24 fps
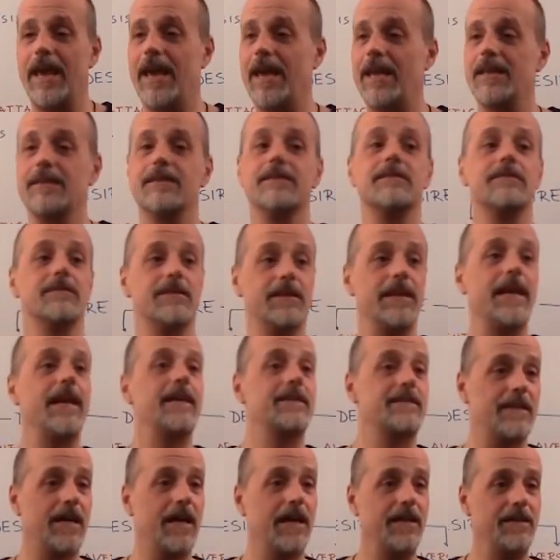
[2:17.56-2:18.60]
And the
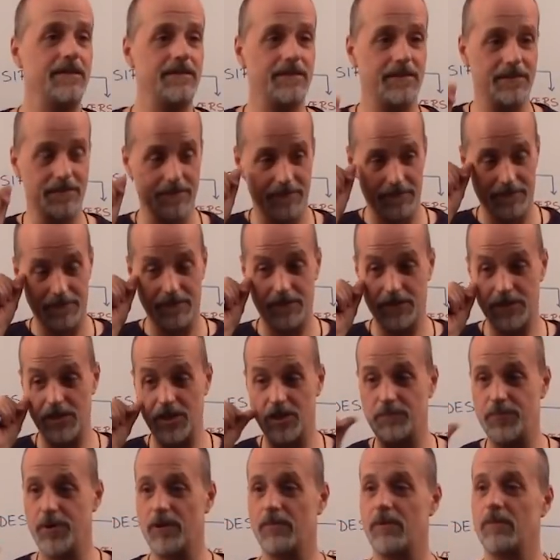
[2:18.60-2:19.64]
next night,
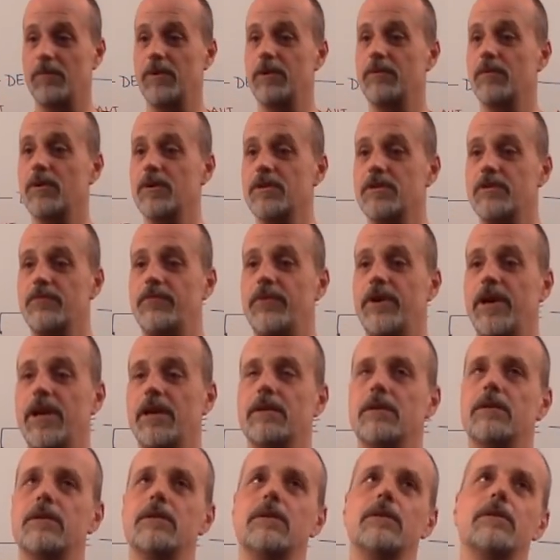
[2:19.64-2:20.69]
she probably was
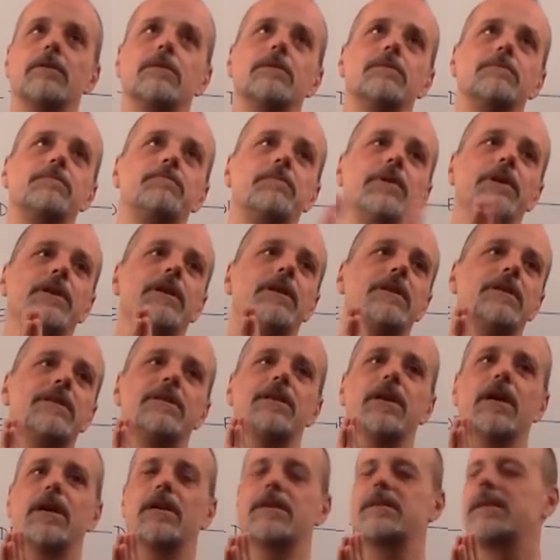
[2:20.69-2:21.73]
afraid, oh, please
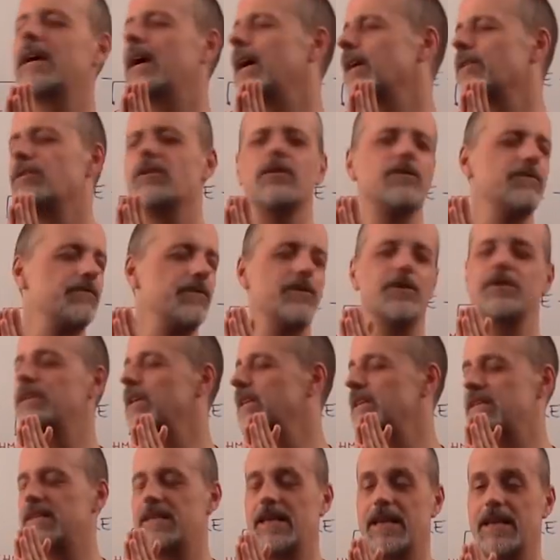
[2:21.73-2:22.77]
just, I don't want
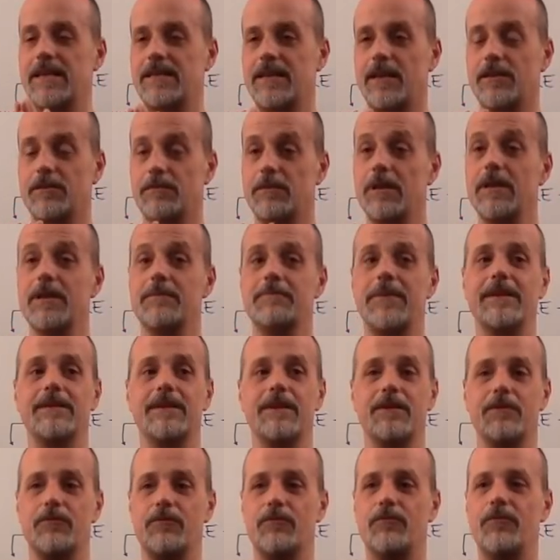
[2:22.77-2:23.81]
dead snakes. I don't.
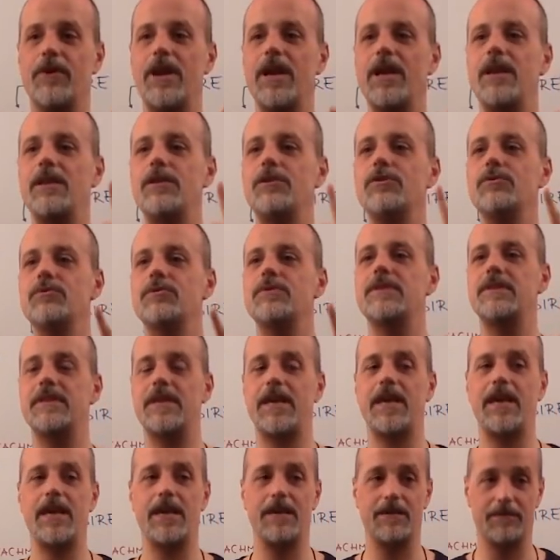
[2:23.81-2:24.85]
But when you
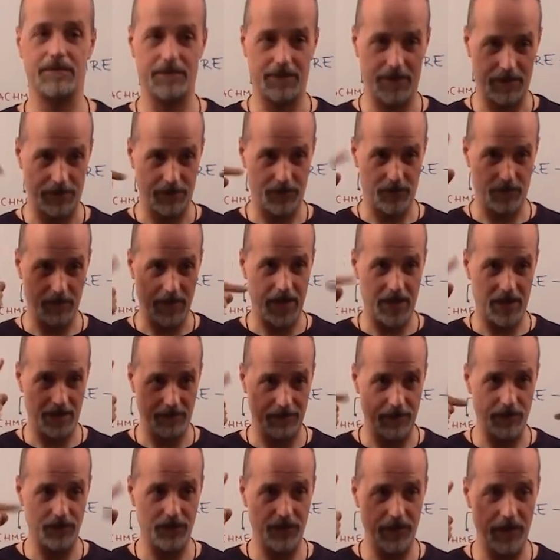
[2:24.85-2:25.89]
say in your
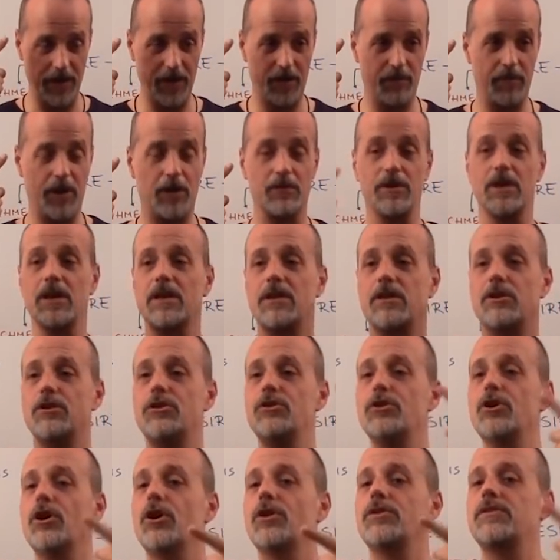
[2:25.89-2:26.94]
mind, when you think about
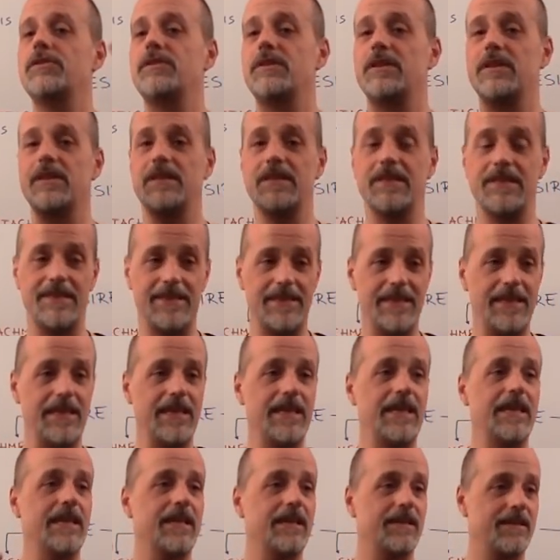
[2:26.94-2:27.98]
not
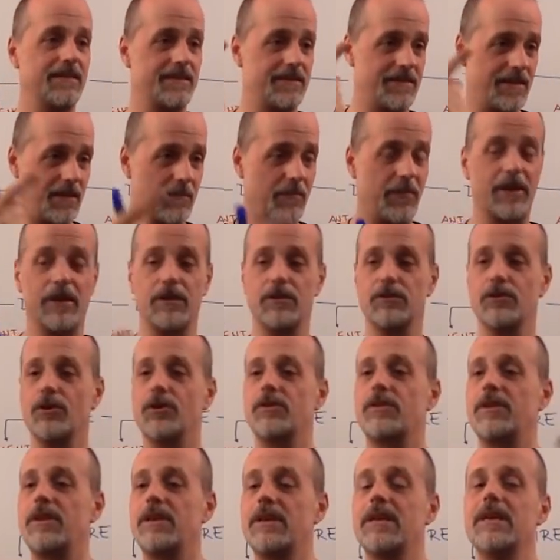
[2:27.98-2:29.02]
seeing something,
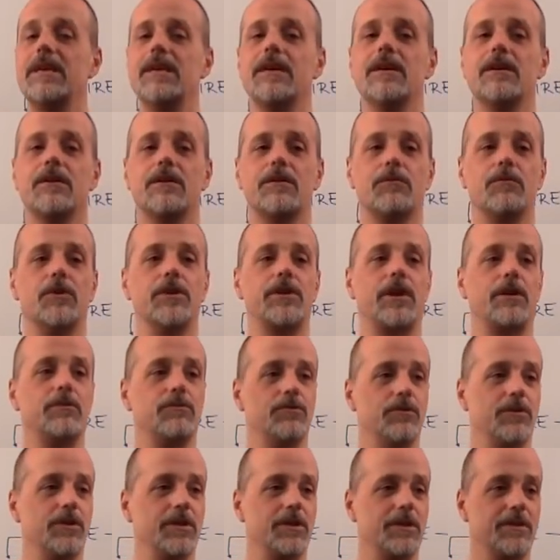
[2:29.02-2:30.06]
not seeing, what are
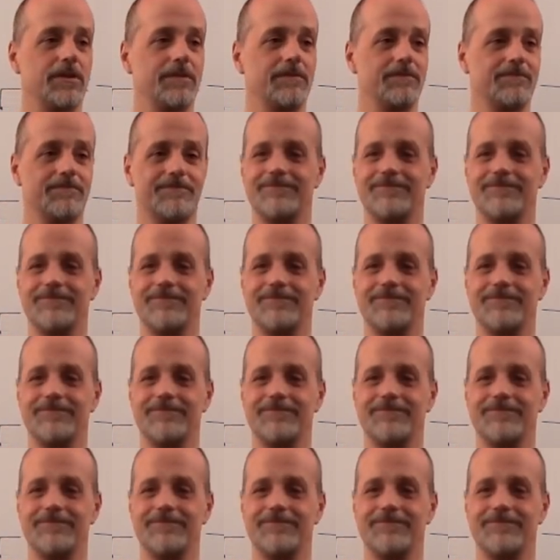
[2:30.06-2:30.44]
you doing?